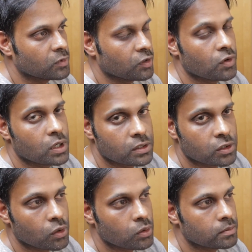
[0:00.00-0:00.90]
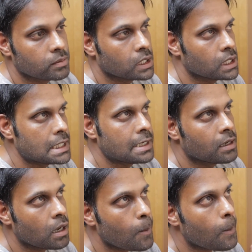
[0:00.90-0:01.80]
Reverso.
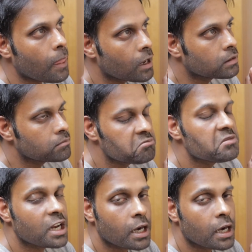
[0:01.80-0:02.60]
They're